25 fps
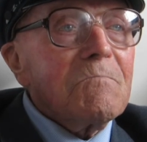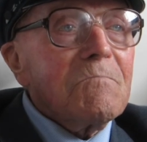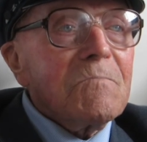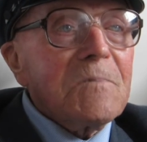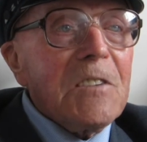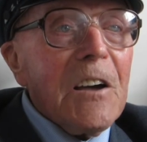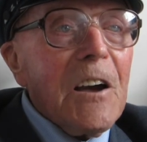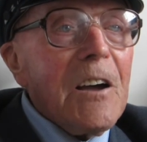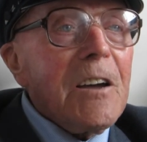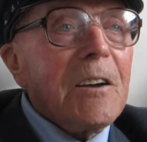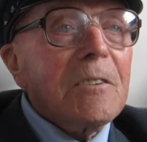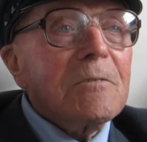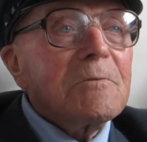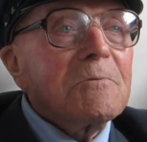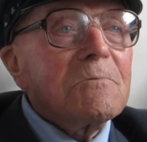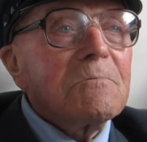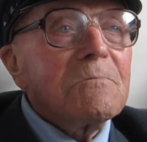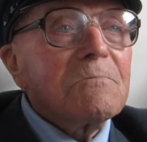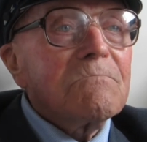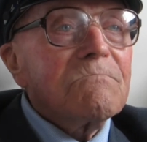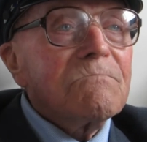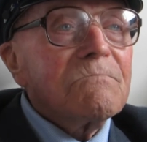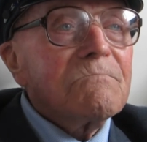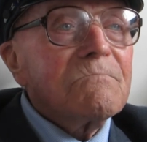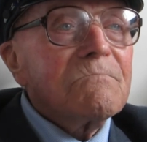tanks,
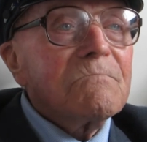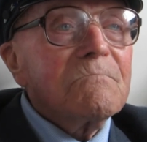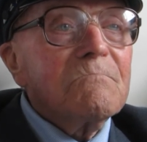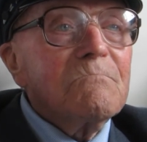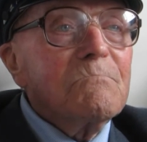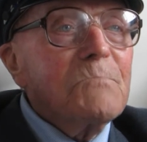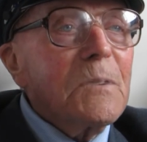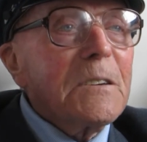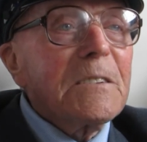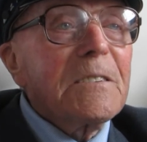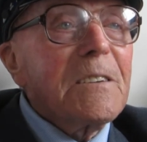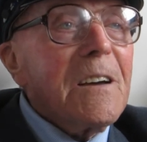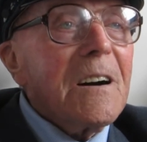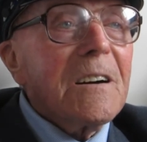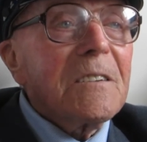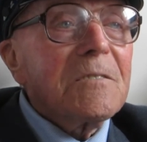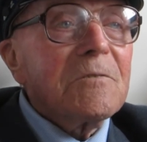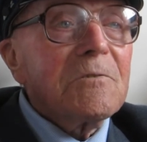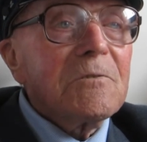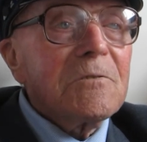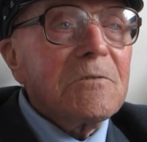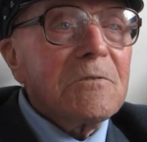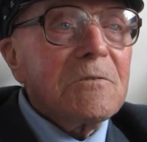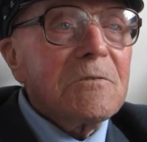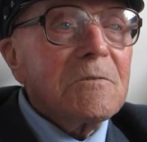big
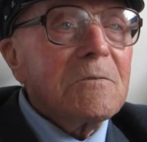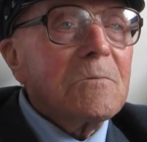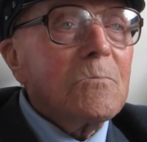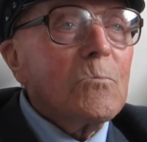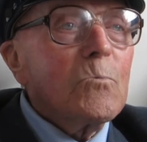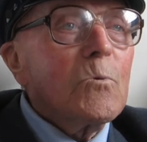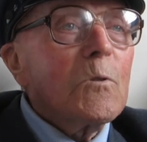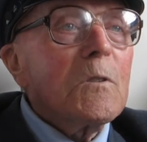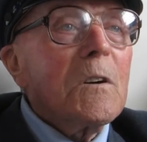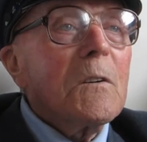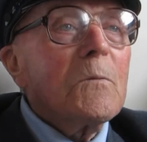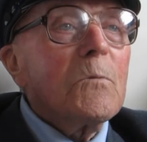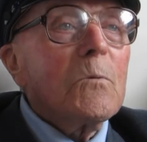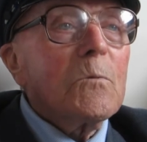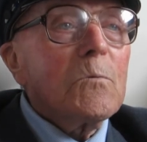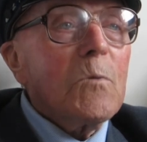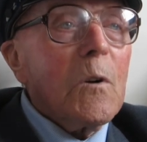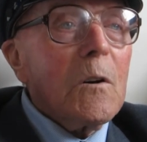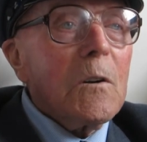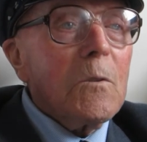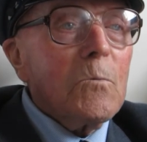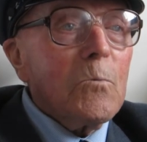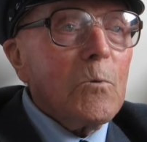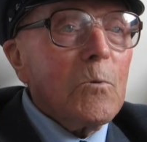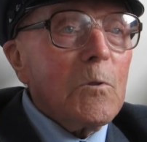guns, whatever
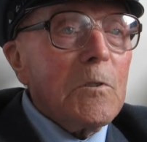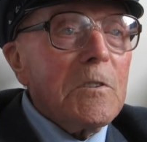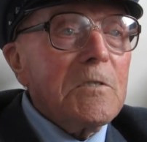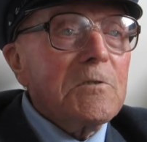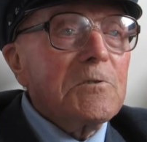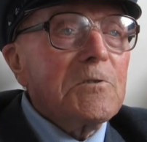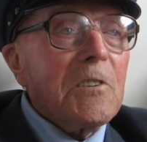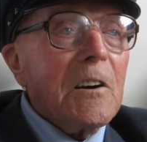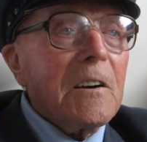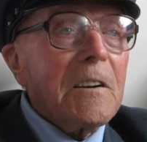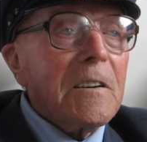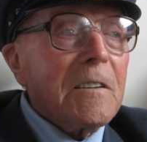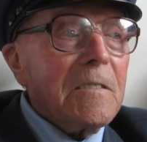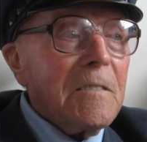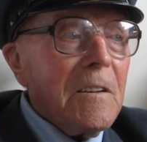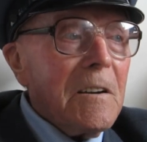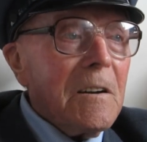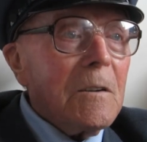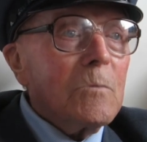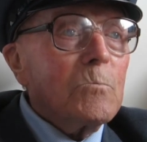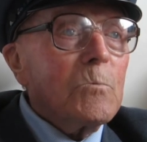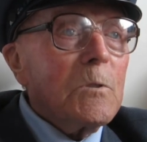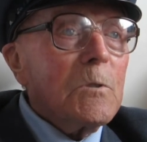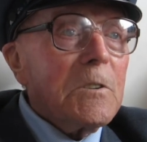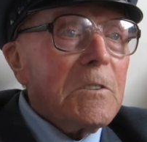they wanted taken
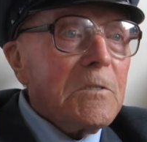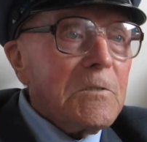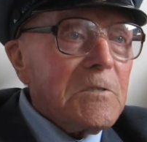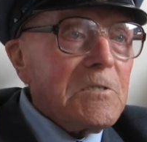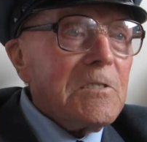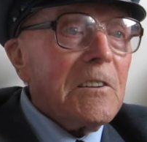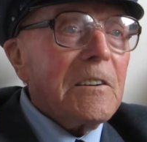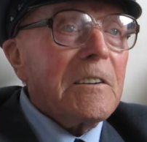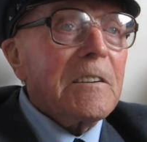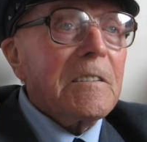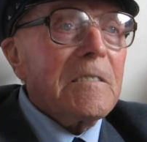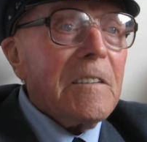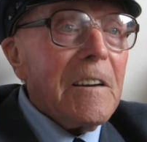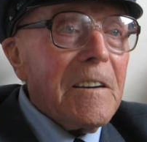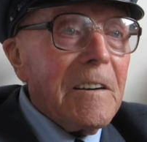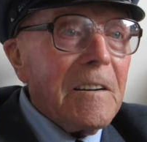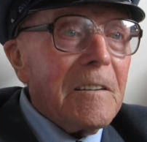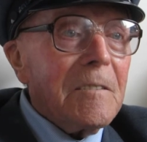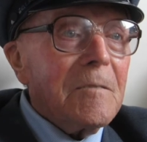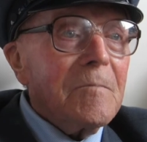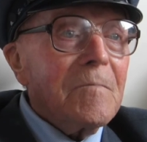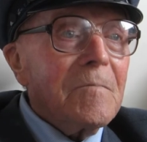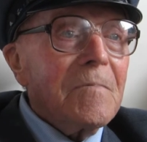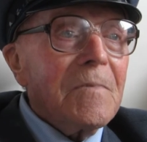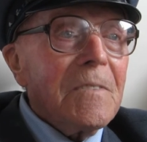out, we could take it
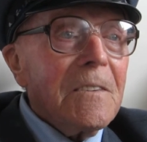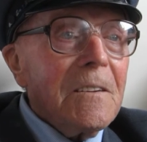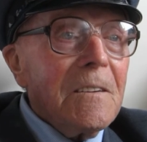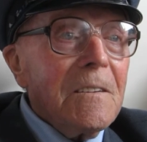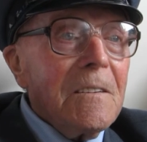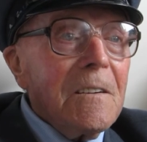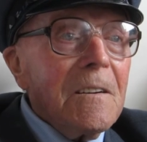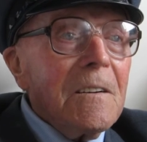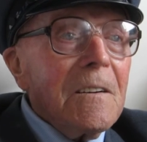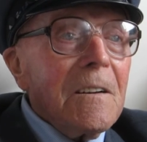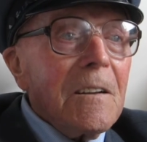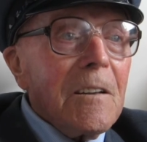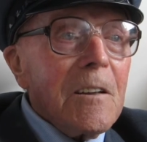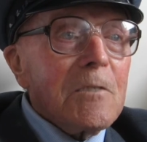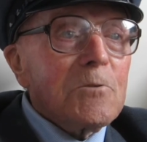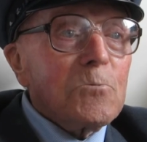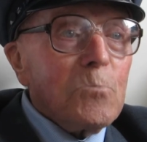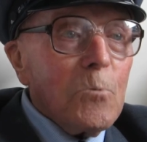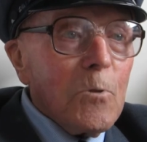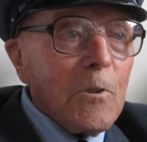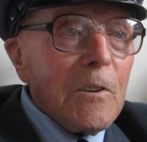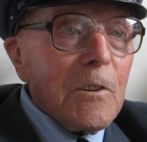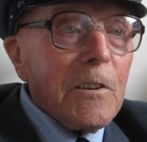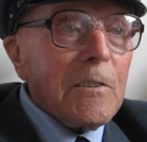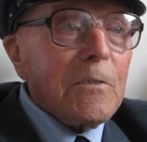out. And that's
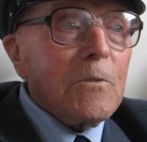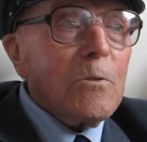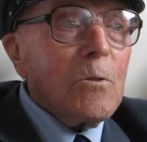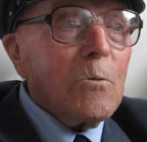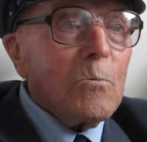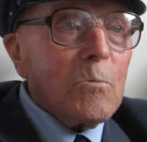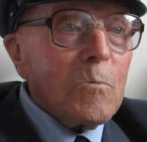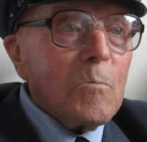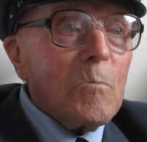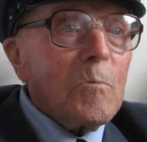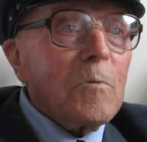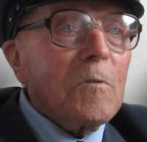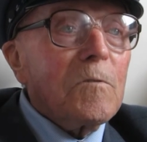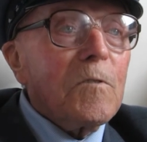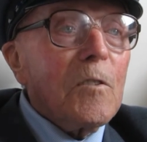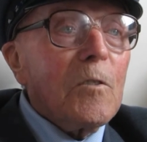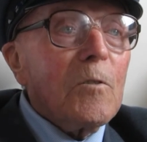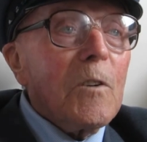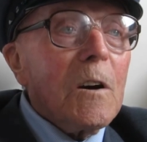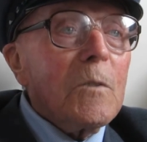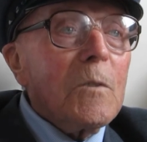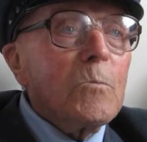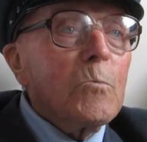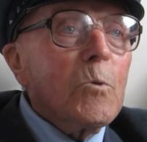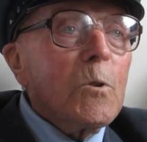why they call them the
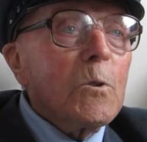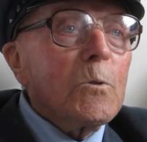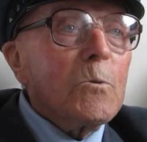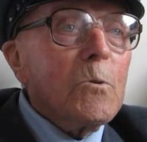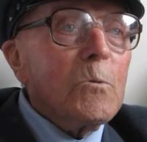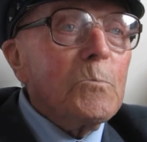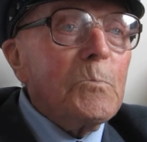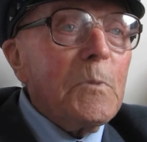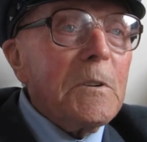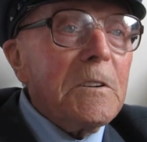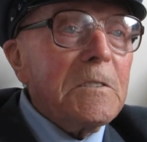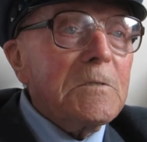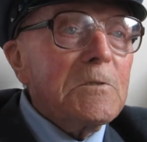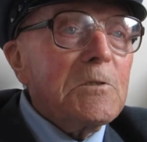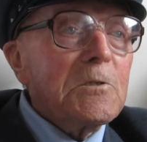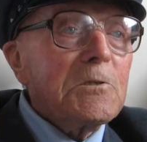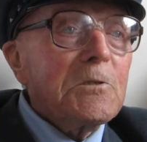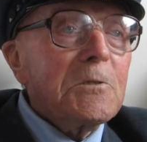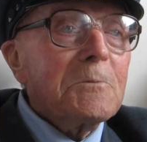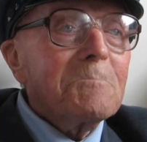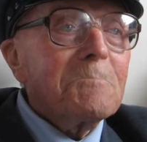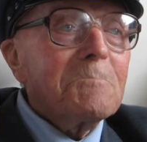flying wiggle pins.